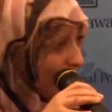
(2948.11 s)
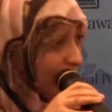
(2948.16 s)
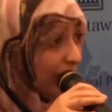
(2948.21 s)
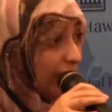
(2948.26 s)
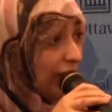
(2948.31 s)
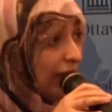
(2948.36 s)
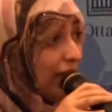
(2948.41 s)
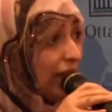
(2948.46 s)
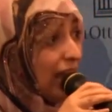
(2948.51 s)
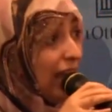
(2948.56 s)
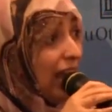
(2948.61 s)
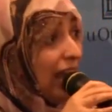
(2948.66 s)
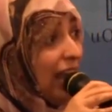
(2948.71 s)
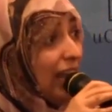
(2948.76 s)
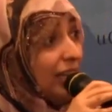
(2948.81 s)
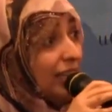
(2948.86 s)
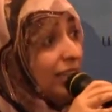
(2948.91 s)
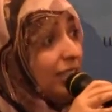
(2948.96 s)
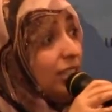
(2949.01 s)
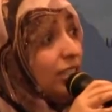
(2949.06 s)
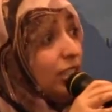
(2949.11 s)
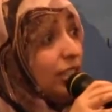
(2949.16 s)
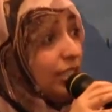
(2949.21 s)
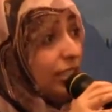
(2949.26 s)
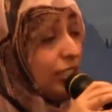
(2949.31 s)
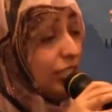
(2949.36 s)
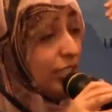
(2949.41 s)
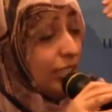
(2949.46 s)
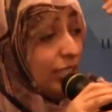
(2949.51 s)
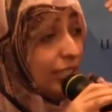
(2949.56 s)
all, and
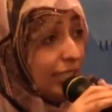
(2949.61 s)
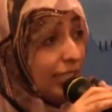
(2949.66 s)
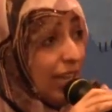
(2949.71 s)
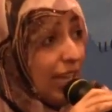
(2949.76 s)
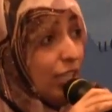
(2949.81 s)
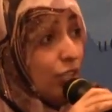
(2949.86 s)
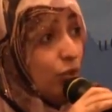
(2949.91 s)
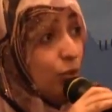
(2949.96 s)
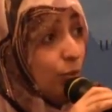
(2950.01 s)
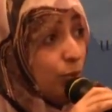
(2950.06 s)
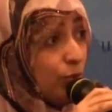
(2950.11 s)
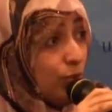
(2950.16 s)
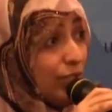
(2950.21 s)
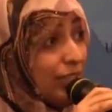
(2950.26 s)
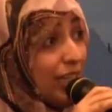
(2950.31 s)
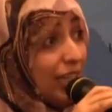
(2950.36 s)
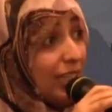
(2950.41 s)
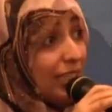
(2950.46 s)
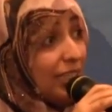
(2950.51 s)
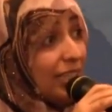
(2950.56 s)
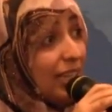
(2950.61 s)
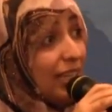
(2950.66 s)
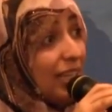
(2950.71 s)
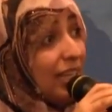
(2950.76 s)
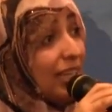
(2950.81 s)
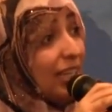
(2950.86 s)
she decided to protect